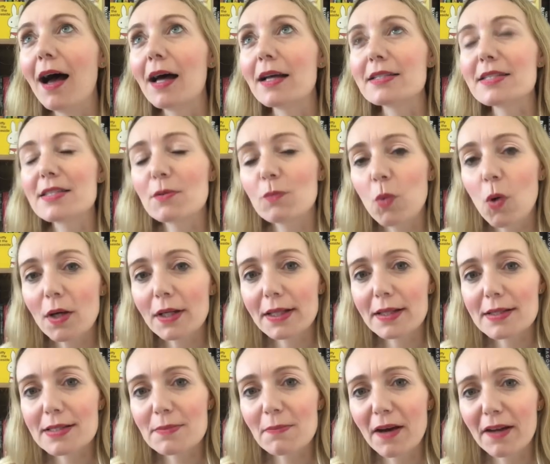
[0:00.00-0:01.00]
So what
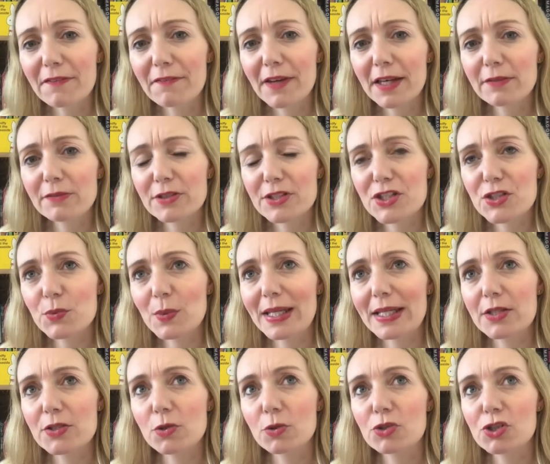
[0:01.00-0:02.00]
is my favourite sweet
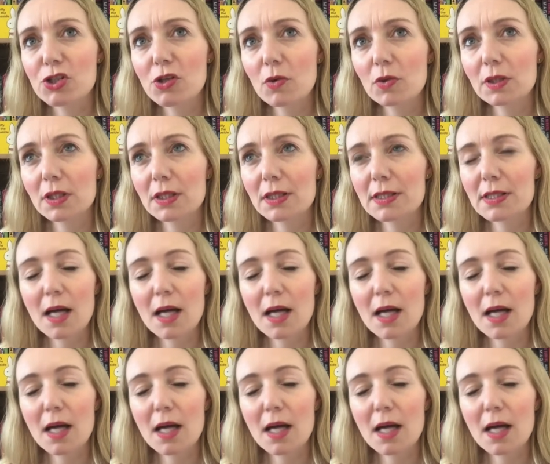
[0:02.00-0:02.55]
or chocolate?